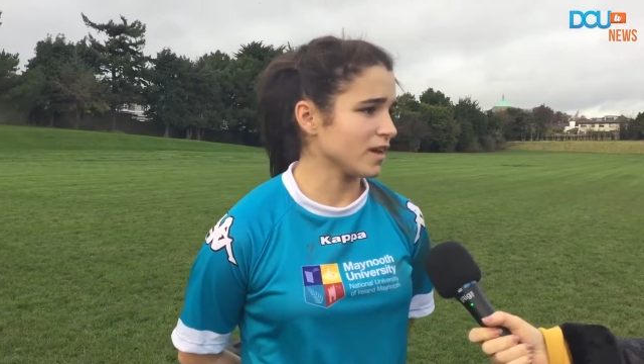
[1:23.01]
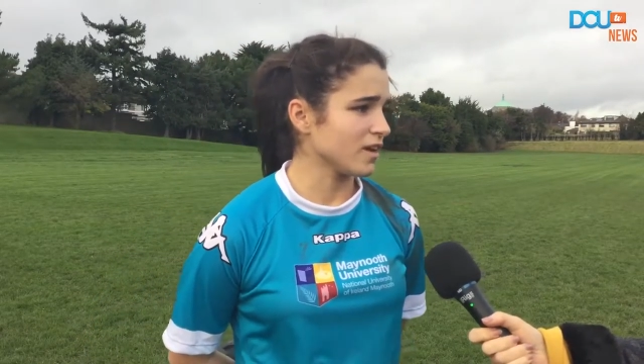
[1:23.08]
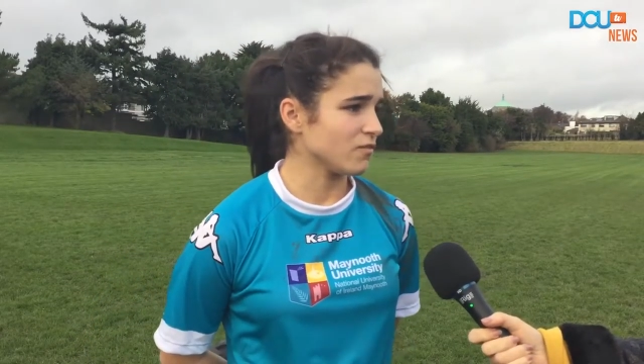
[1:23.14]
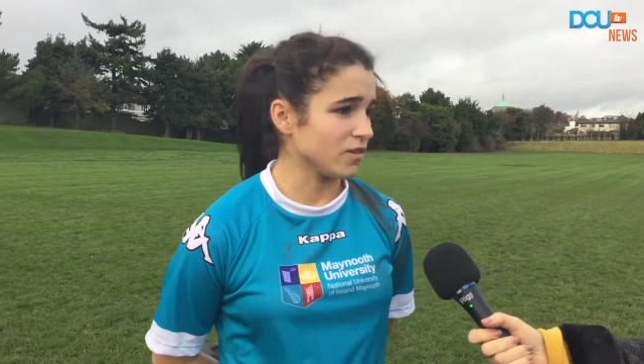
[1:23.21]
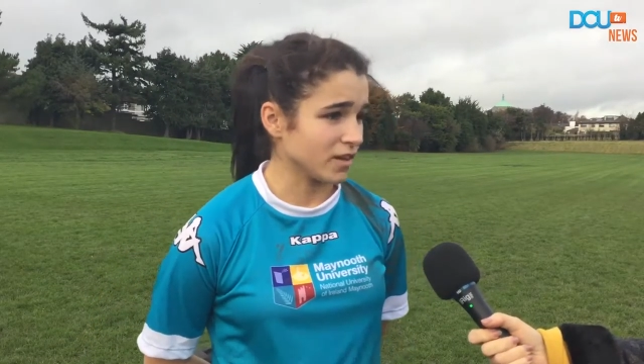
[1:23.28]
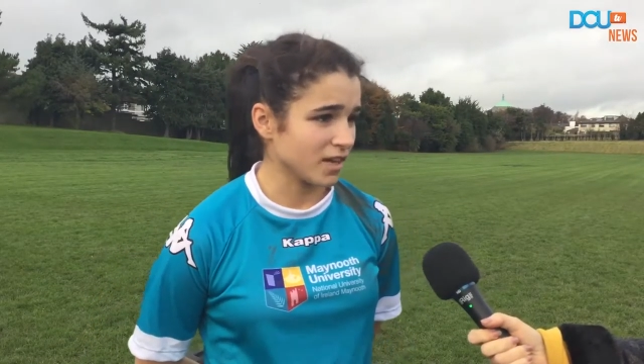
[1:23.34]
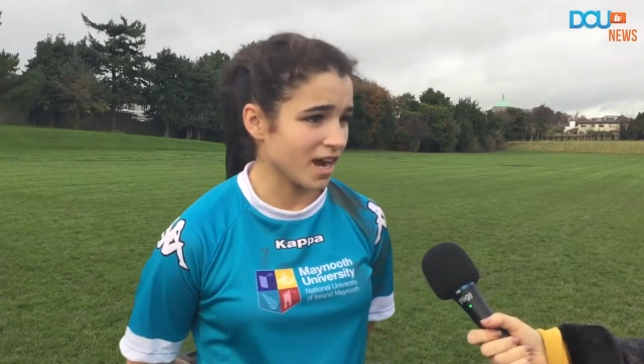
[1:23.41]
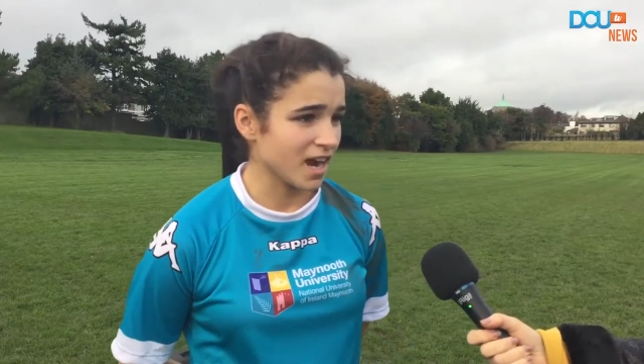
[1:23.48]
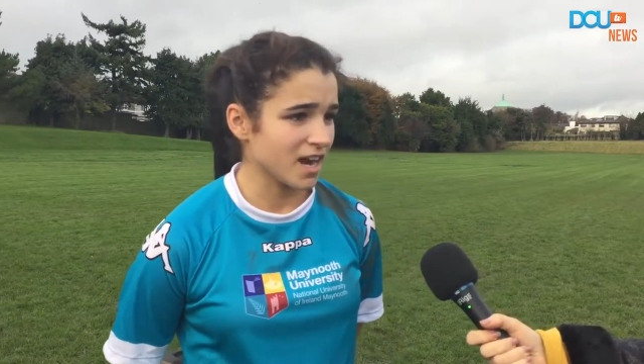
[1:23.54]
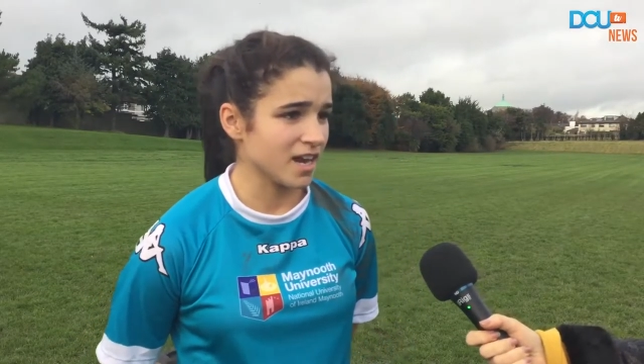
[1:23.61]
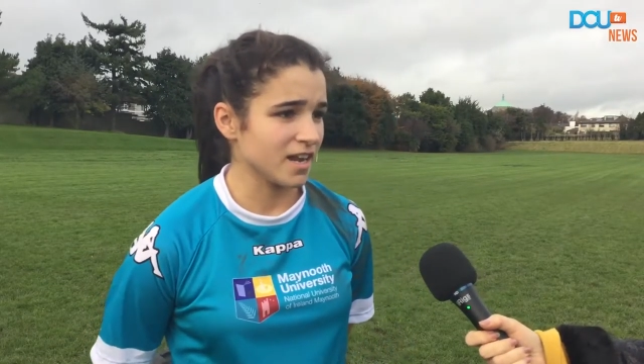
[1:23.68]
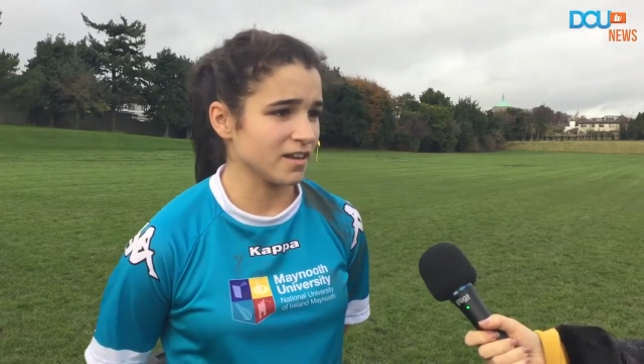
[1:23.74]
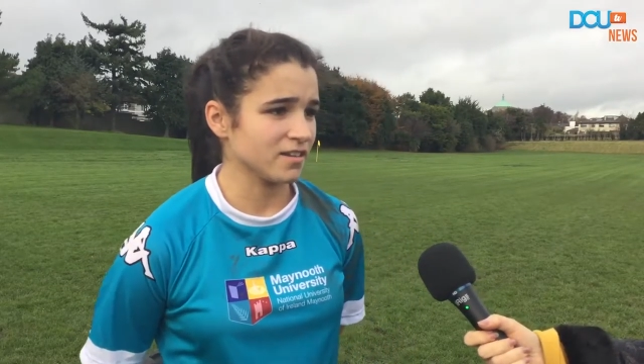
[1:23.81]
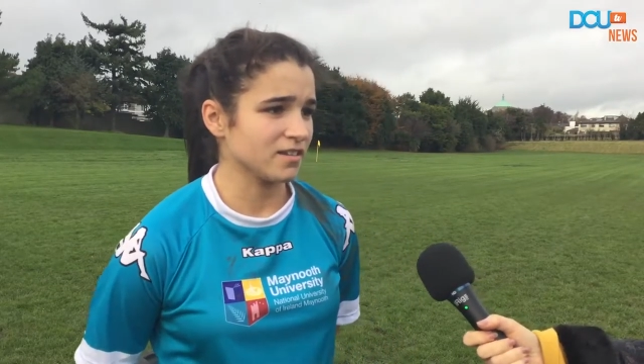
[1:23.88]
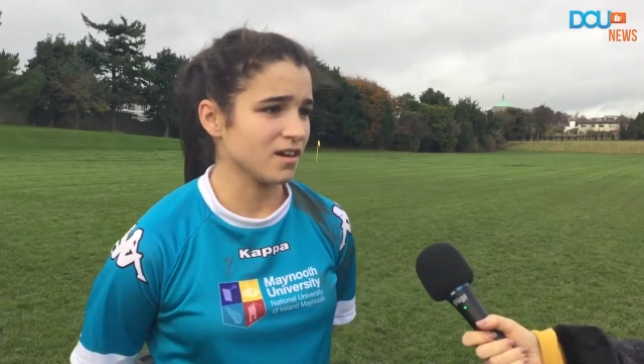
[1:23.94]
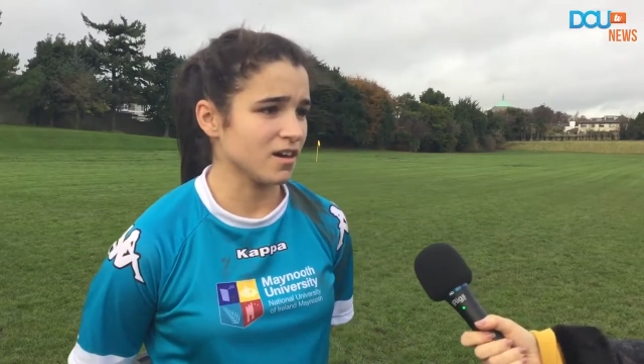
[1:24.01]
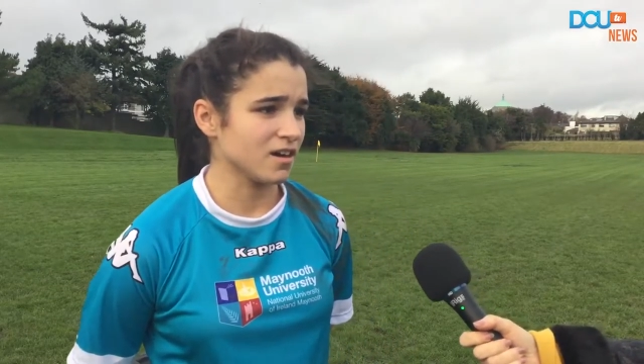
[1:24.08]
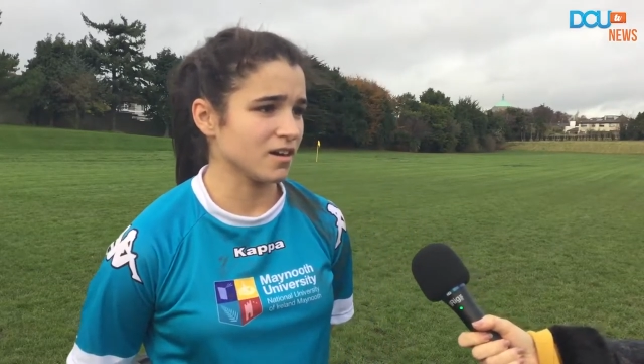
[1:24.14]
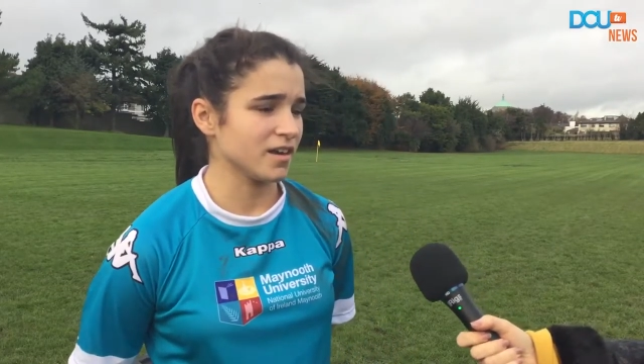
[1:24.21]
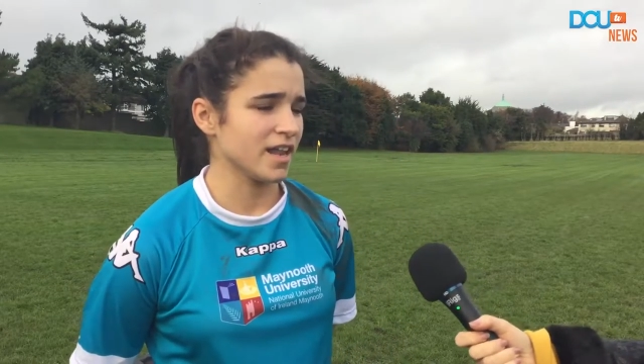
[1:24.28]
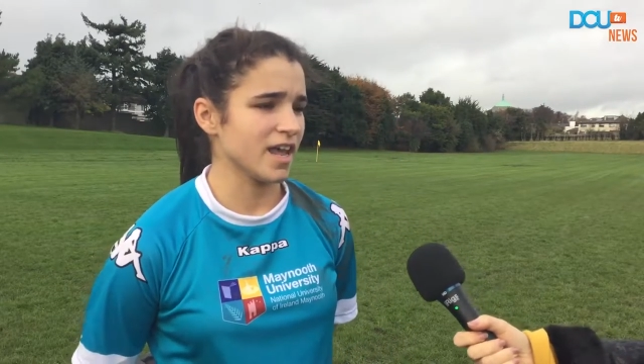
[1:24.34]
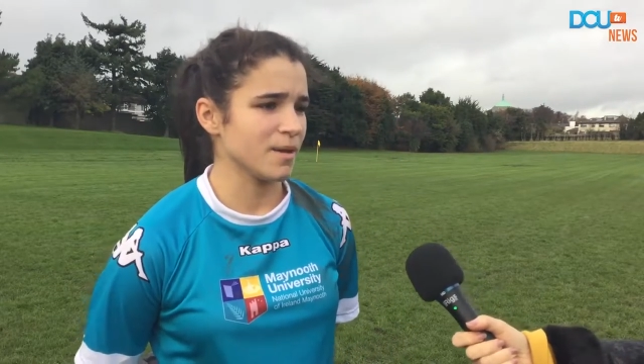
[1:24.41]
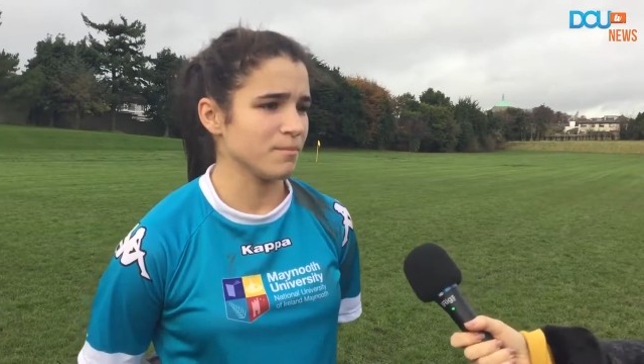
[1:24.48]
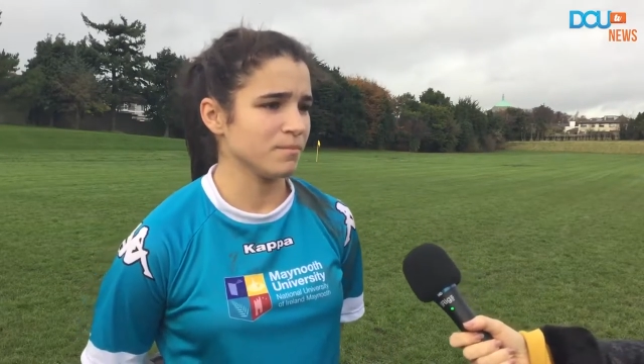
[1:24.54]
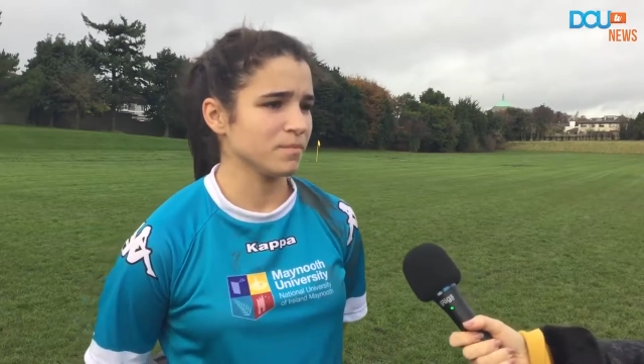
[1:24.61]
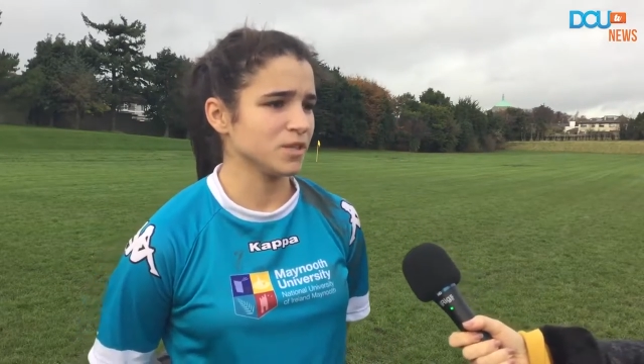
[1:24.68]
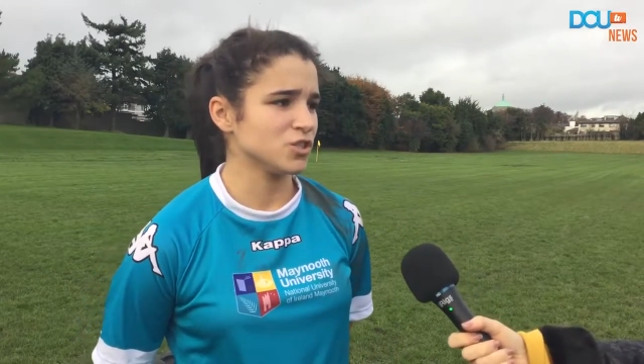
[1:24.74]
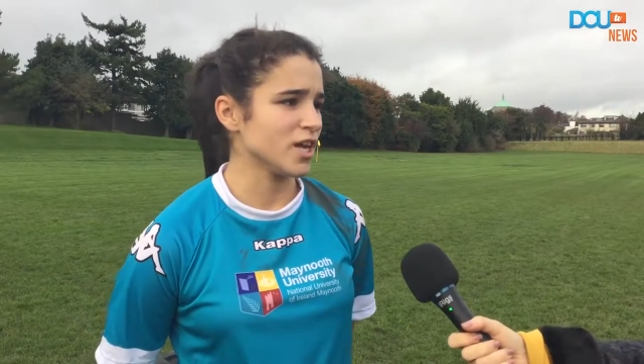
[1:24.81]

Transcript: I have like Carly, I saw, and um,